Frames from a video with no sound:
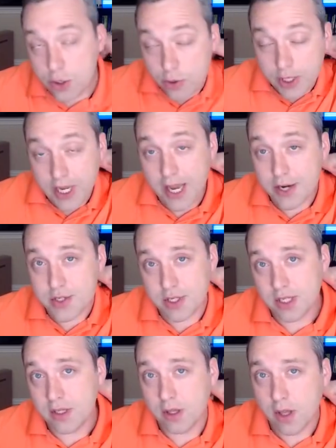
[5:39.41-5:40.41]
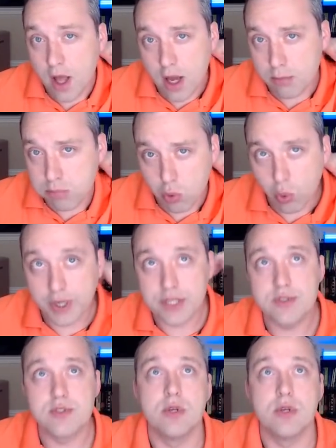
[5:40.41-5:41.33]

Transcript: You can actually lock points.